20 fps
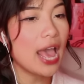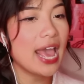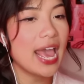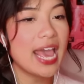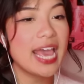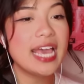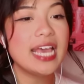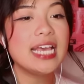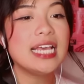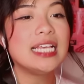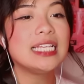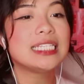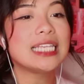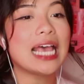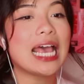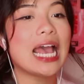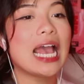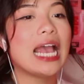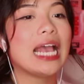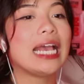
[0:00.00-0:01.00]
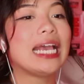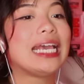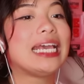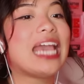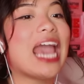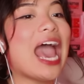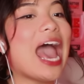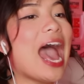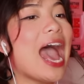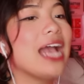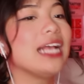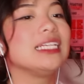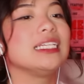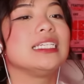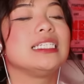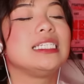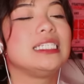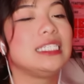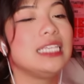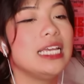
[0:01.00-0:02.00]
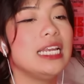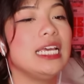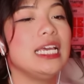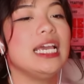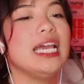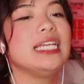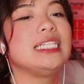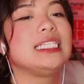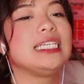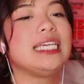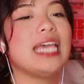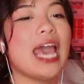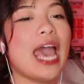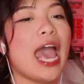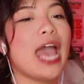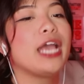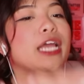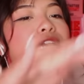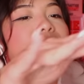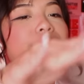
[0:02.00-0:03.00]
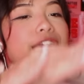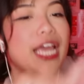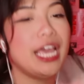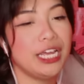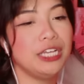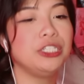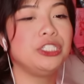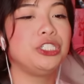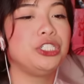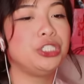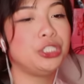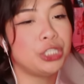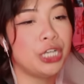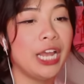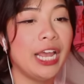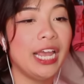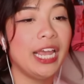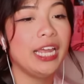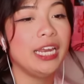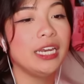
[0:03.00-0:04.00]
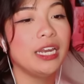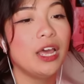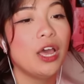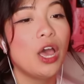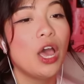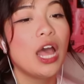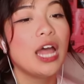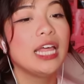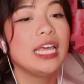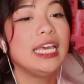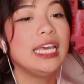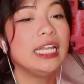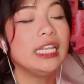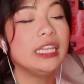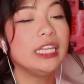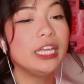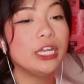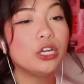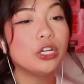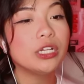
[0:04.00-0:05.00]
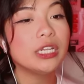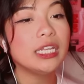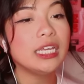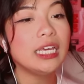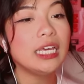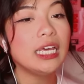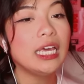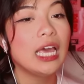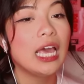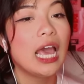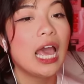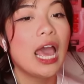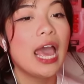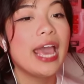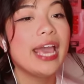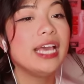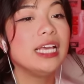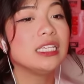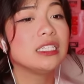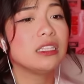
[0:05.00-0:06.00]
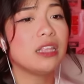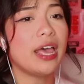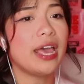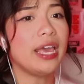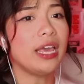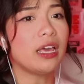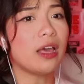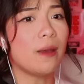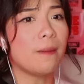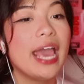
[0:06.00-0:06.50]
is gag city. It's gag nation. He literally is like